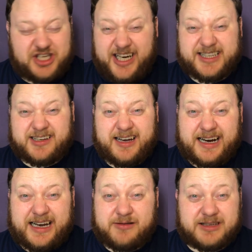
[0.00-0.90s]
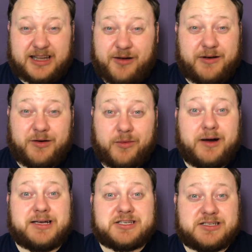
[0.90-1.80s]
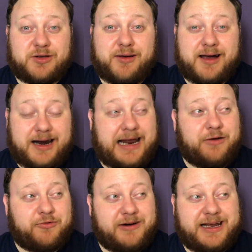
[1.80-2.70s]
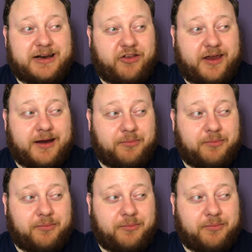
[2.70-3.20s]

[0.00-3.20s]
She doesn't like clowns. I don't know why she's doing a clown-related thing,